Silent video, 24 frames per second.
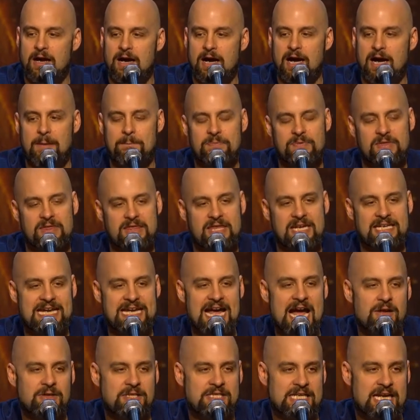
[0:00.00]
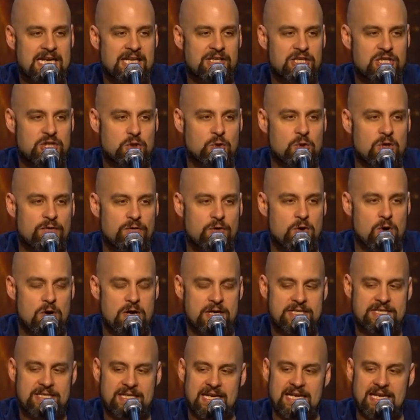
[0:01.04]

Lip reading: The downside of this tool, of course,